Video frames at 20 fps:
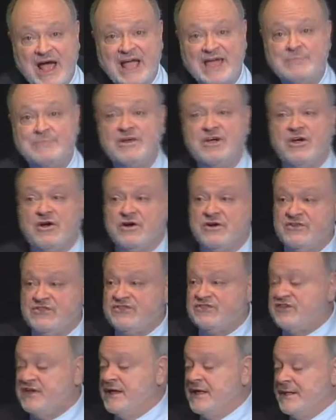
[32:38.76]
I am
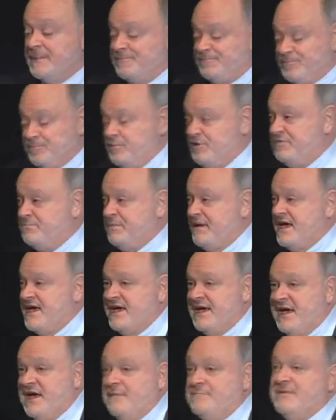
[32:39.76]
cursed with
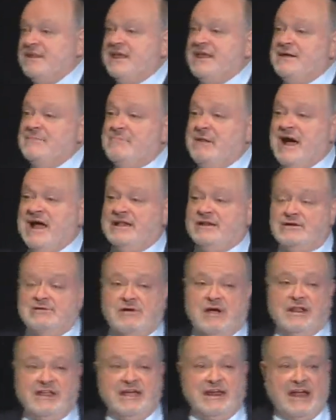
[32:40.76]
being a million
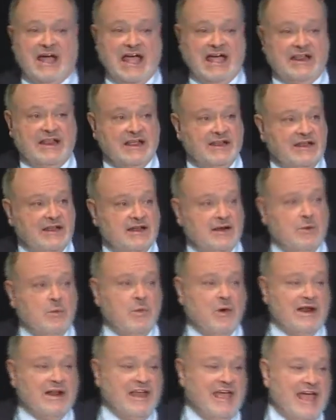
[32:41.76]
miler on United and a
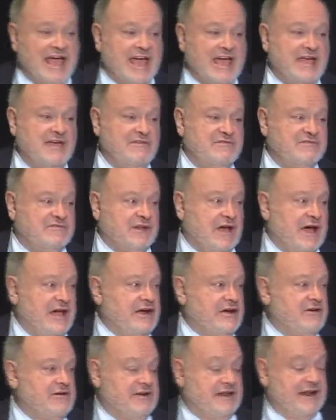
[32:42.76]
1K
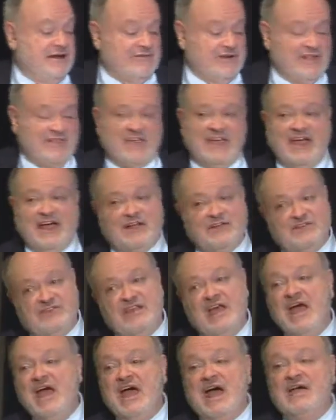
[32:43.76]
flyer and everything else.
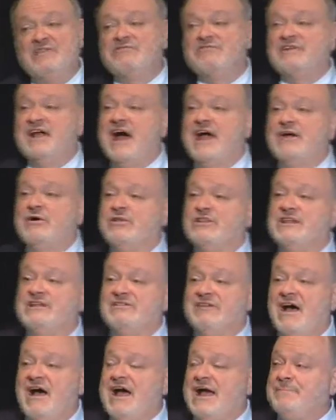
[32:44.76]
I fly all the
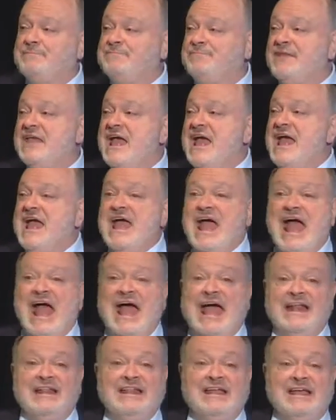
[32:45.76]
time,
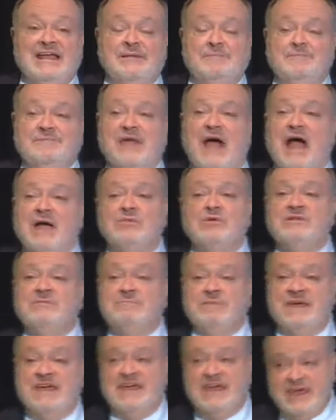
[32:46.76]
and I
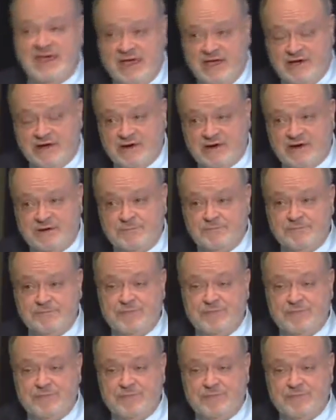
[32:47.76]
wouldn't be here